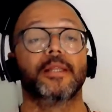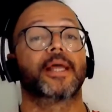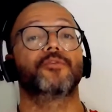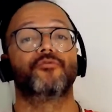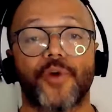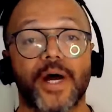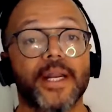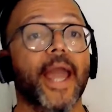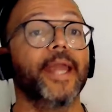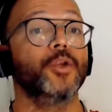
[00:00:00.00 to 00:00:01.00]
that
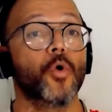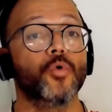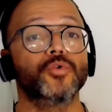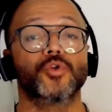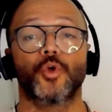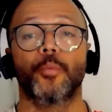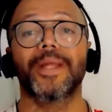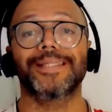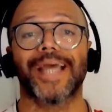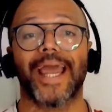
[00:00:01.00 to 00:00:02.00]
run a node to
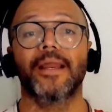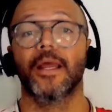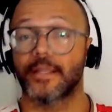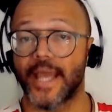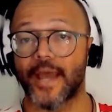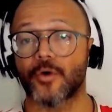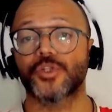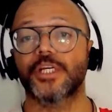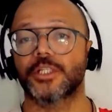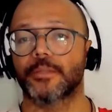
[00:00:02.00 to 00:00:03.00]
maintain the
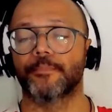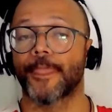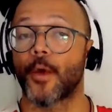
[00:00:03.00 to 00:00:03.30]
ecosystem.